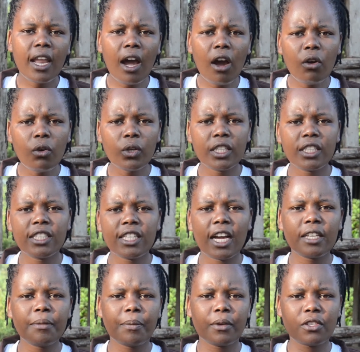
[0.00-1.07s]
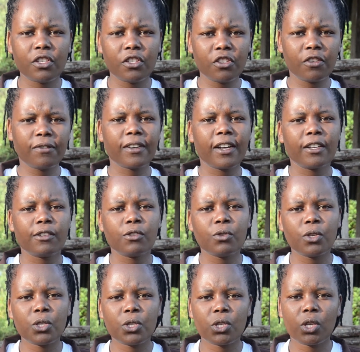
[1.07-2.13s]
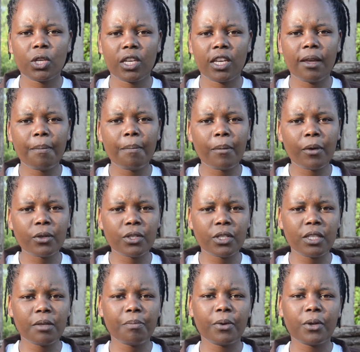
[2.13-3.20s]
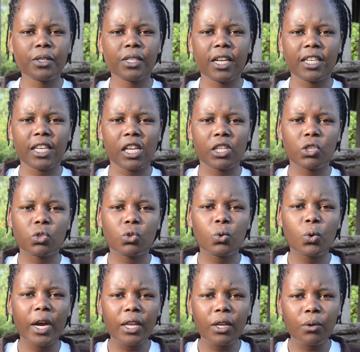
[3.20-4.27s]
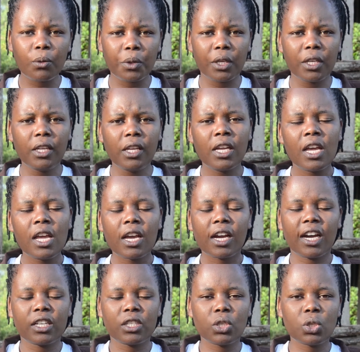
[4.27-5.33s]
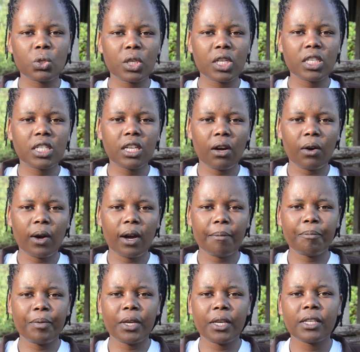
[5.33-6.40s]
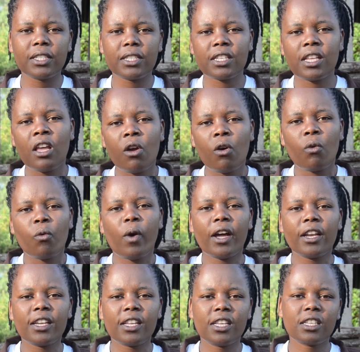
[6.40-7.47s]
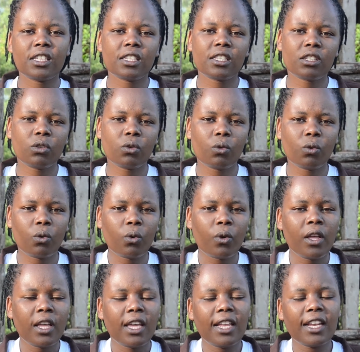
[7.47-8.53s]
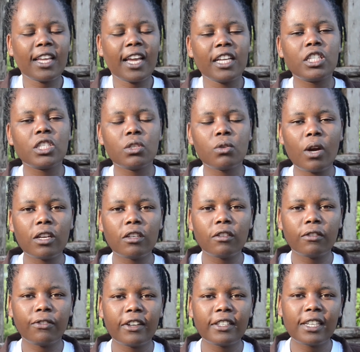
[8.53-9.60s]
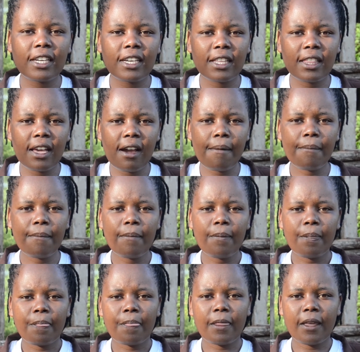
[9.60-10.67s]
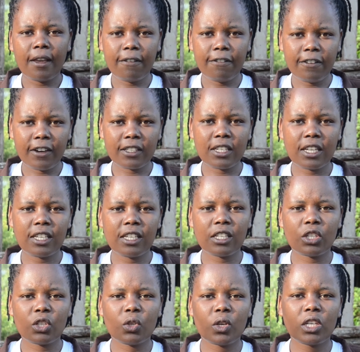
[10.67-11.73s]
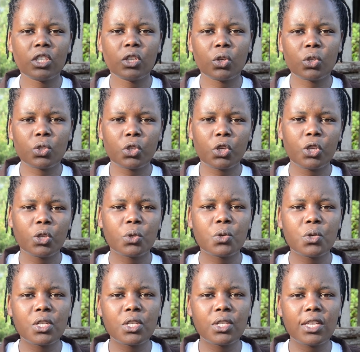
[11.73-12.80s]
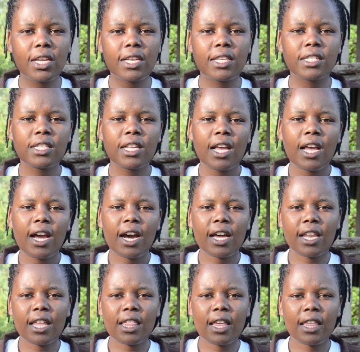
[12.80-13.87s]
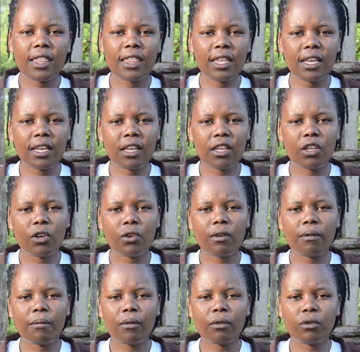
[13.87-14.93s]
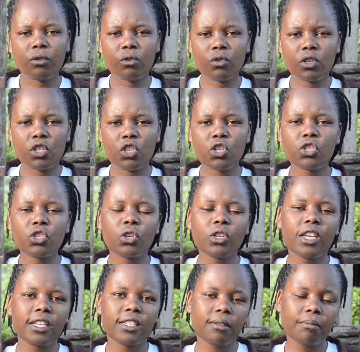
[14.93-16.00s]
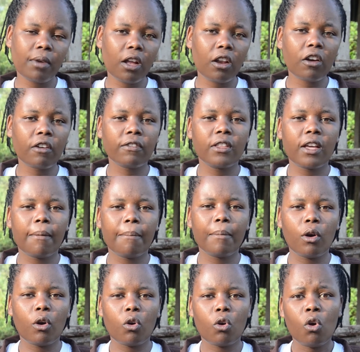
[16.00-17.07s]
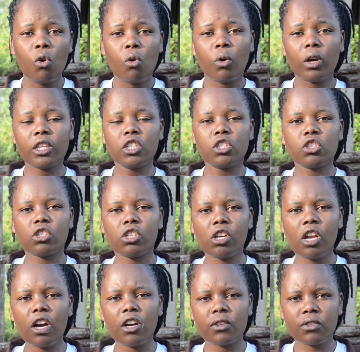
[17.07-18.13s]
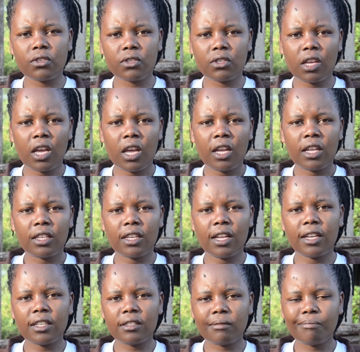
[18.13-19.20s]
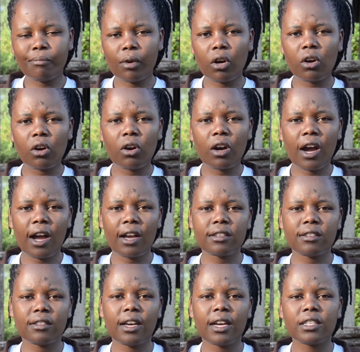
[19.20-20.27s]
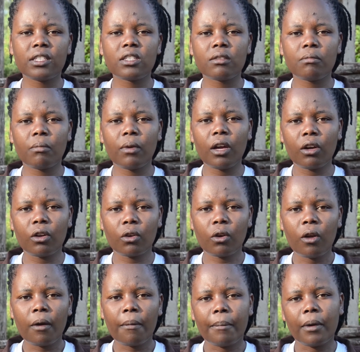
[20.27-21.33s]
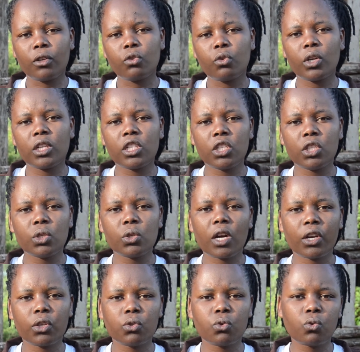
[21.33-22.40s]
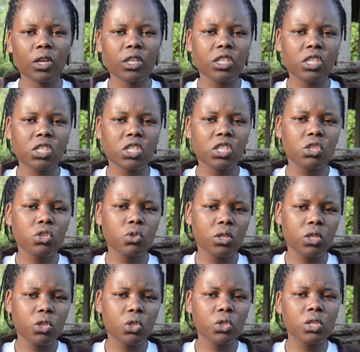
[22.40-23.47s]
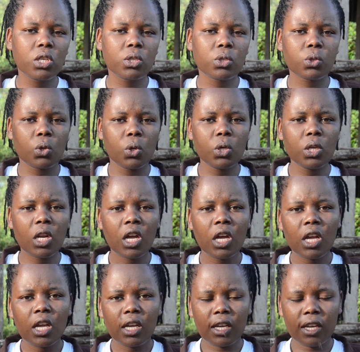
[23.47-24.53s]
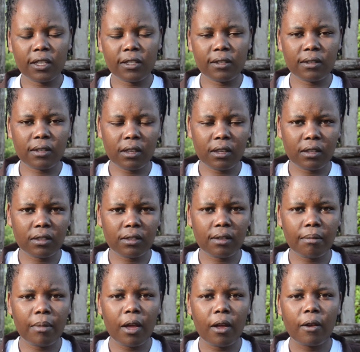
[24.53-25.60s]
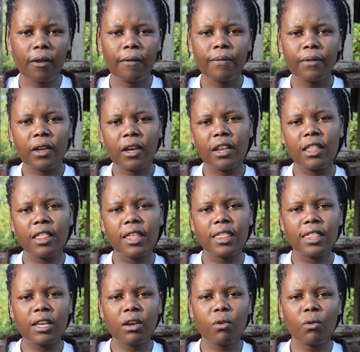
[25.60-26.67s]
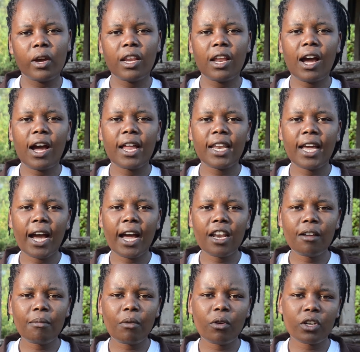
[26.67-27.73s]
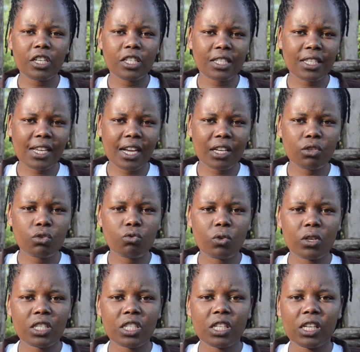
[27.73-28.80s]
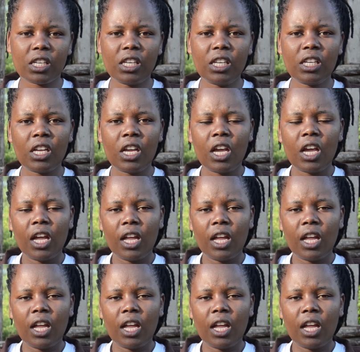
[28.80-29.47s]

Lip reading: Now, in that process of castration, the most important as to why we castrate our pigs, one is to, in case you want to fatten them, the fattening rate also increases. Another thing, you reduce on the smell of the bull. When it grows, the bull has that smell, but when you castrate it, it reduces on its smell. Another thing, when an animal is castrated,